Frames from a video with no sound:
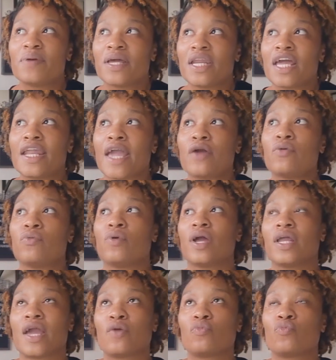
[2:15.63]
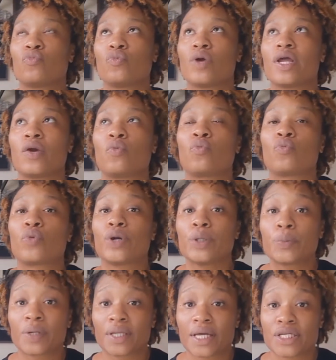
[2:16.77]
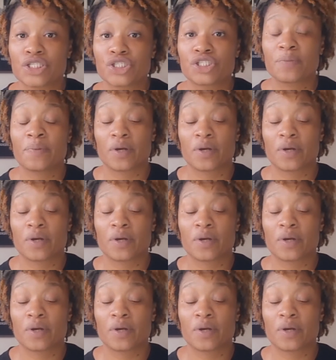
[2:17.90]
in a real relationship,